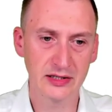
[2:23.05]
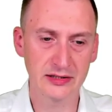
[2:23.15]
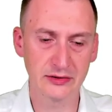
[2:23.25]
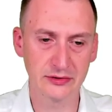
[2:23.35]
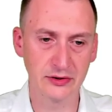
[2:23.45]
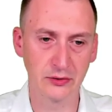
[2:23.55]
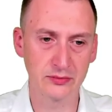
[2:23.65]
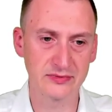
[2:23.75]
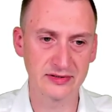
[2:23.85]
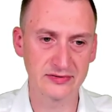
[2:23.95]
Uh, no,
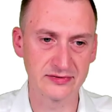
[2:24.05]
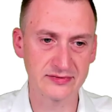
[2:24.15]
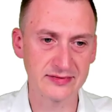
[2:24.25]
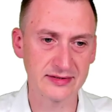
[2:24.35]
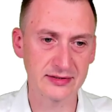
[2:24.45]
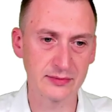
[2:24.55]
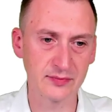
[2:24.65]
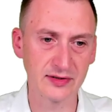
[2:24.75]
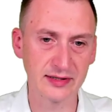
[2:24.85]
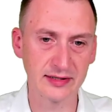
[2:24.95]
this is uh,
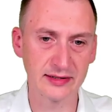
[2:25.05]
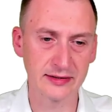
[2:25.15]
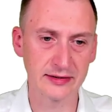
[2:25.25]
completely